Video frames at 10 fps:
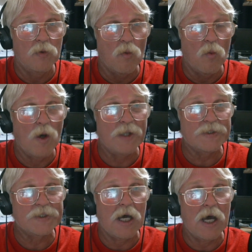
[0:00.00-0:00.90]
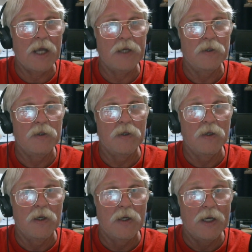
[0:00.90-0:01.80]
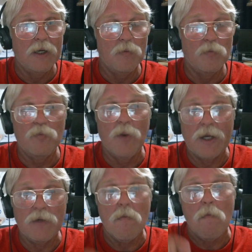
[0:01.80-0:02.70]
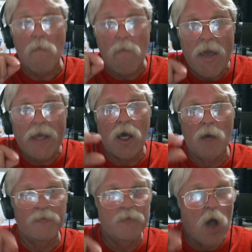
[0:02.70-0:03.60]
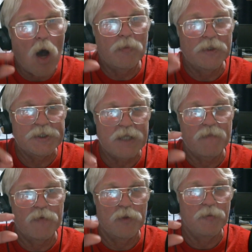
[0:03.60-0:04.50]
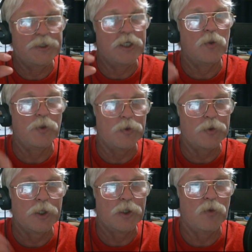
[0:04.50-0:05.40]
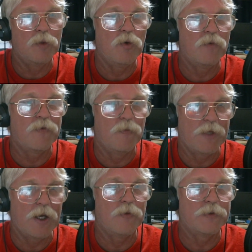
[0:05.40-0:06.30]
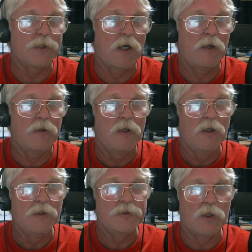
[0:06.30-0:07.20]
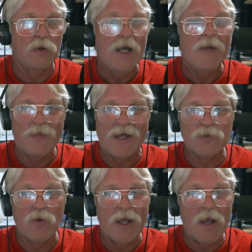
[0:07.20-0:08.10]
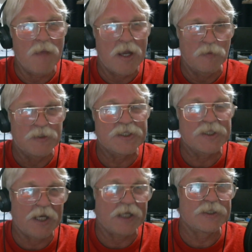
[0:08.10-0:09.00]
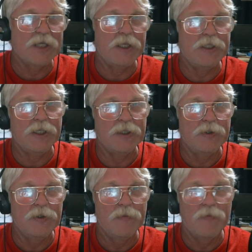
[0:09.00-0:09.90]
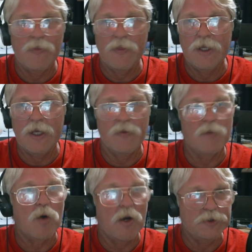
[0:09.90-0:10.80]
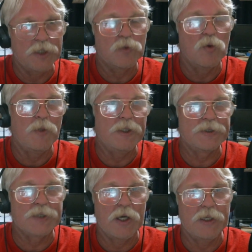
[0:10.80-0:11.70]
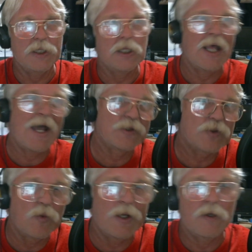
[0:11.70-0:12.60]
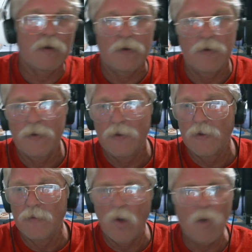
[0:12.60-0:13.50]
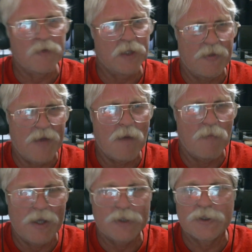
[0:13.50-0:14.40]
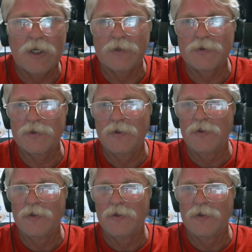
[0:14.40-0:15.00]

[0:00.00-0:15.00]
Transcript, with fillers: one side, but make up, compensate for the material you're going to remove from the other side. So that's why I made them as thick as I did in the project when we designed it last week. Hopefully that makes sense.